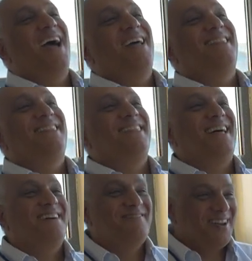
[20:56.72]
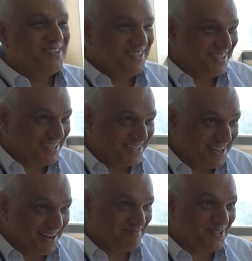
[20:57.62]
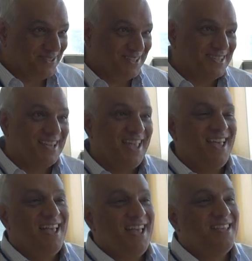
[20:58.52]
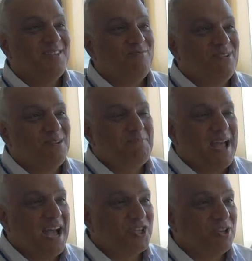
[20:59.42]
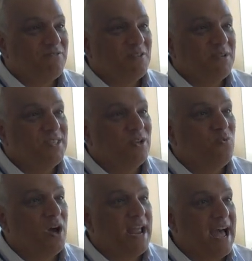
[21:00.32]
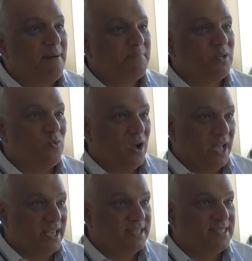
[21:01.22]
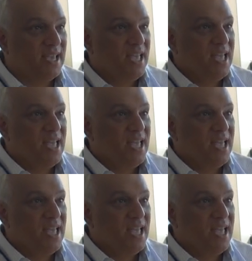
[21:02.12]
I love hosting Society Builders. It's a real passion for me. So what happened was,